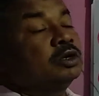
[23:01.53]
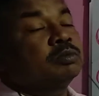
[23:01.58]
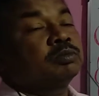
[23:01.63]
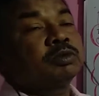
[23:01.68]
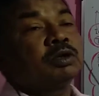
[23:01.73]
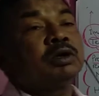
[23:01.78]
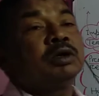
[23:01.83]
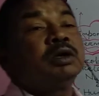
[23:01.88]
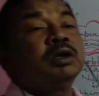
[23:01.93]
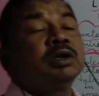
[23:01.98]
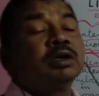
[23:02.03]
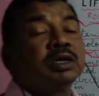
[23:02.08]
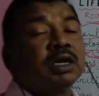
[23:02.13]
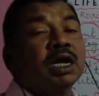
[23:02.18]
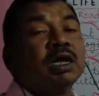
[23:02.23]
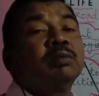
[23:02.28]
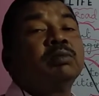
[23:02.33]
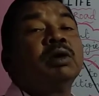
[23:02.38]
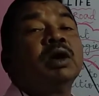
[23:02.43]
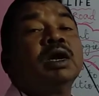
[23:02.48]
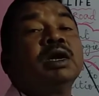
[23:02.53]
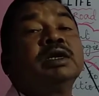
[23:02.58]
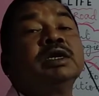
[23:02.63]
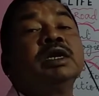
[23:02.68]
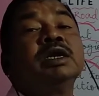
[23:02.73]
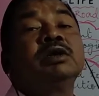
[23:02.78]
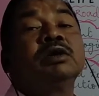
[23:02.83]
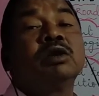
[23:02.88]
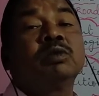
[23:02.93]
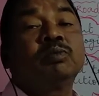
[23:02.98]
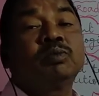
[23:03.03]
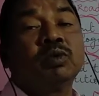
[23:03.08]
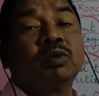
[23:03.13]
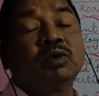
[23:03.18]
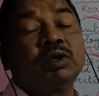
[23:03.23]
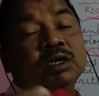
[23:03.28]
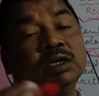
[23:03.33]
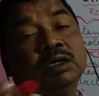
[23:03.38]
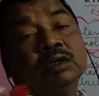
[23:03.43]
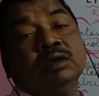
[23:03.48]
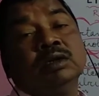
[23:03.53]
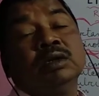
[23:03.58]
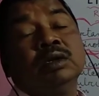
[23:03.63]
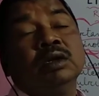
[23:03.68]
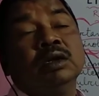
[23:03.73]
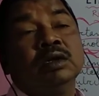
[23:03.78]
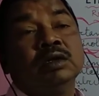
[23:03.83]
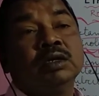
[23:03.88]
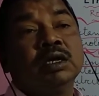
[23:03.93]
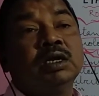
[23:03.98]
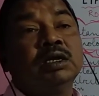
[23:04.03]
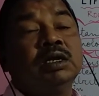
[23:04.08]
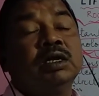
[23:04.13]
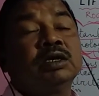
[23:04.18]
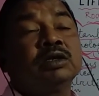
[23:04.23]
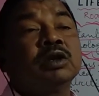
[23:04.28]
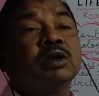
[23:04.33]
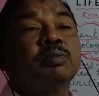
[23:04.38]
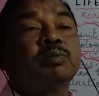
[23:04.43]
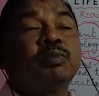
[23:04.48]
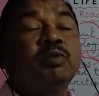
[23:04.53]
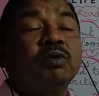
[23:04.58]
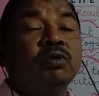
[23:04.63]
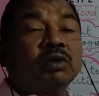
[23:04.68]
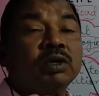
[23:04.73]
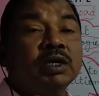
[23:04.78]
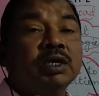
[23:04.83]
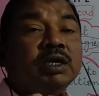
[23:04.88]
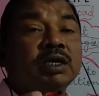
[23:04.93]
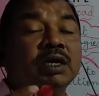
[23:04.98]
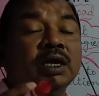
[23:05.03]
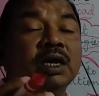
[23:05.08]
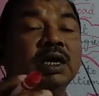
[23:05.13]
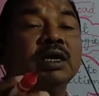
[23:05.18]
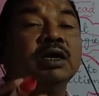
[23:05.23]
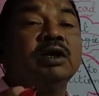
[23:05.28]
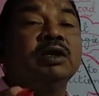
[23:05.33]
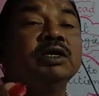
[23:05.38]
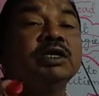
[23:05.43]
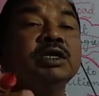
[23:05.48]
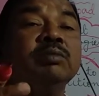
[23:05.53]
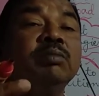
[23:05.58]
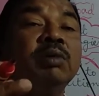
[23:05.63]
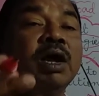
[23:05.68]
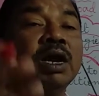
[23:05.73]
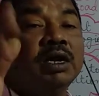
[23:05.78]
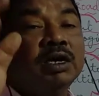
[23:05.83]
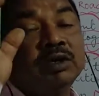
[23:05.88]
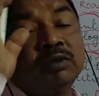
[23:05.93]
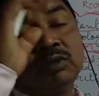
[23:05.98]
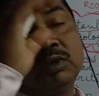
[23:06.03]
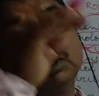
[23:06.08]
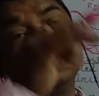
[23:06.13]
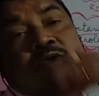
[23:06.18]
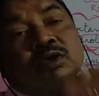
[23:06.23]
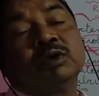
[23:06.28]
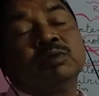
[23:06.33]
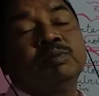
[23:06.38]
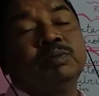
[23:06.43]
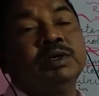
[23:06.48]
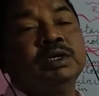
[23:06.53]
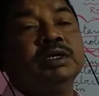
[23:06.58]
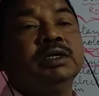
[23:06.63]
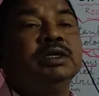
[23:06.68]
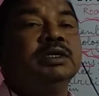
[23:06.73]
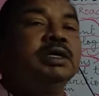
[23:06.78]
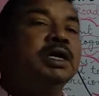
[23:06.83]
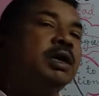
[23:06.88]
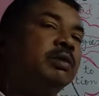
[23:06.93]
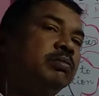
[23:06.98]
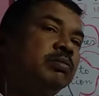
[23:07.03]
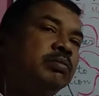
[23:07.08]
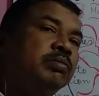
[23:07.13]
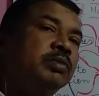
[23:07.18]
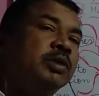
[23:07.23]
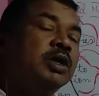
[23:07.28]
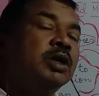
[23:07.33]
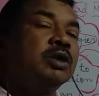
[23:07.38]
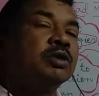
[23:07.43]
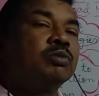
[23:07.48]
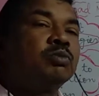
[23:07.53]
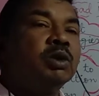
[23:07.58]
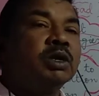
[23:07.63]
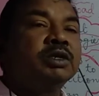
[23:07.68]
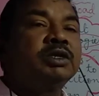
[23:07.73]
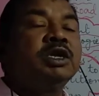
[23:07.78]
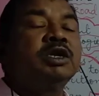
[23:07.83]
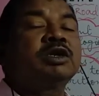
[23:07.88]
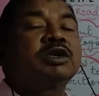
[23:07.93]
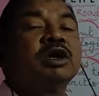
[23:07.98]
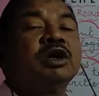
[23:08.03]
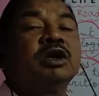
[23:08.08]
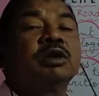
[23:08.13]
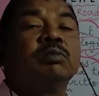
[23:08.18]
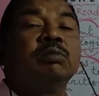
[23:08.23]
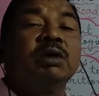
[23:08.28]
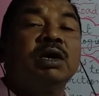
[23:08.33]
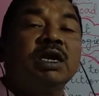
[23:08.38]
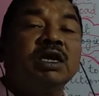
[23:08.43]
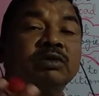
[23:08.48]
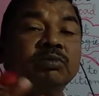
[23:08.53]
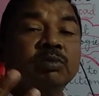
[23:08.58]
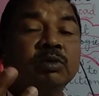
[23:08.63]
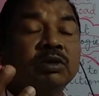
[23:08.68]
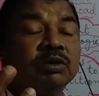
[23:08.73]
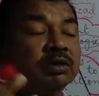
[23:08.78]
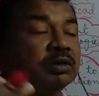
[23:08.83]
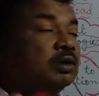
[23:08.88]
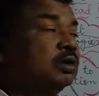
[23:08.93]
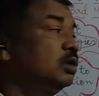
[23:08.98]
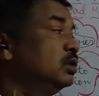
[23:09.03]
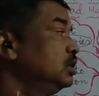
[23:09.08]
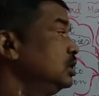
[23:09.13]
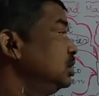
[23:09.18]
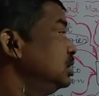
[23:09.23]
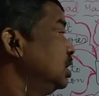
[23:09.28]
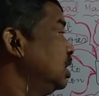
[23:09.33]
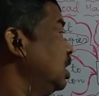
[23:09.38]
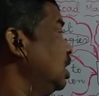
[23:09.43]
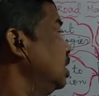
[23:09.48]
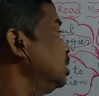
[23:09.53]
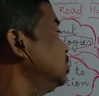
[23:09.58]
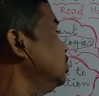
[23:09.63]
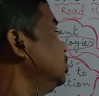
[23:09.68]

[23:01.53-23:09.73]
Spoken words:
of the carbohydrate or protein, then it is called protein energy malnutrition, PEM, kwashiorkor, marasmus. These are